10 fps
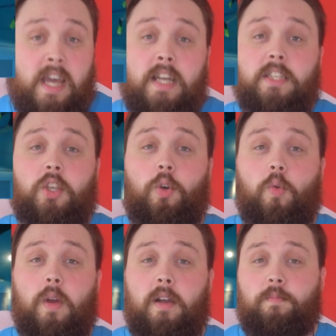
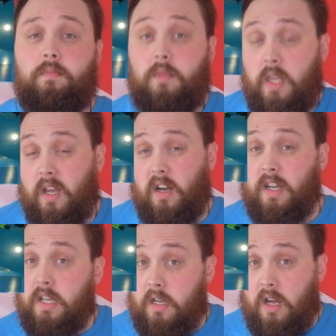So yeah, I
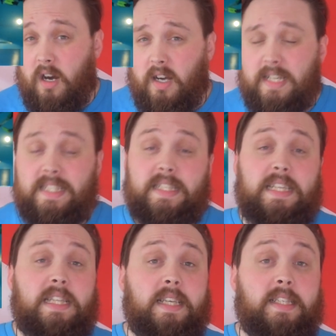can kind of
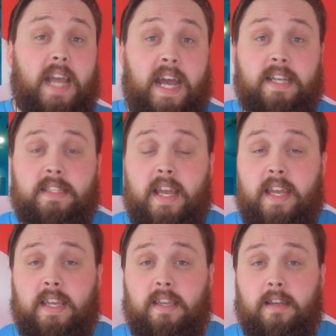see this as
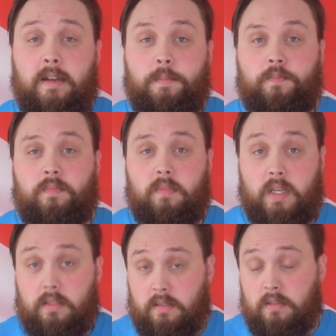a
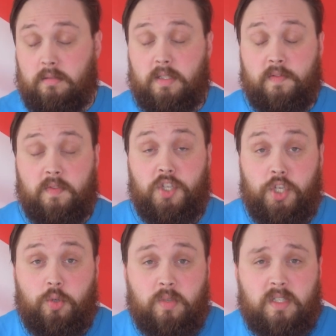sort of
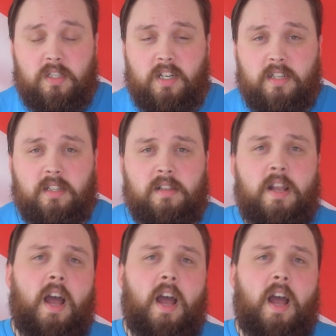new style.